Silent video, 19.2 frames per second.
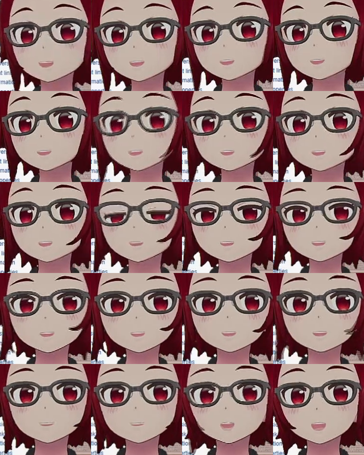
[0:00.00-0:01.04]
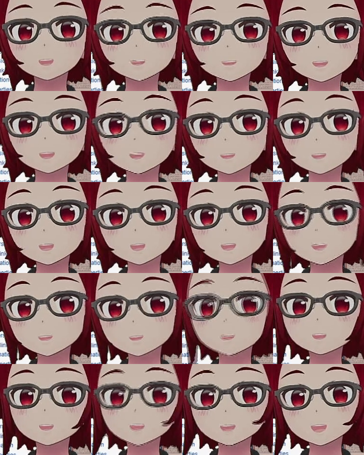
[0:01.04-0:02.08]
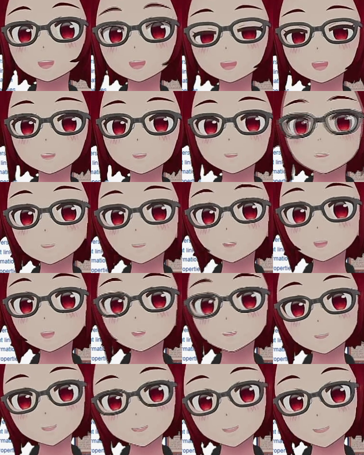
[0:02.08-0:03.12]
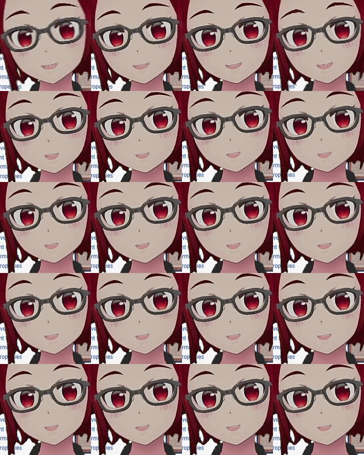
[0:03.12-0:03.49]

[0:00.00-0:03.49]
the TG Rocket Salamander and an Ash and stuff. Didn't get Diabelle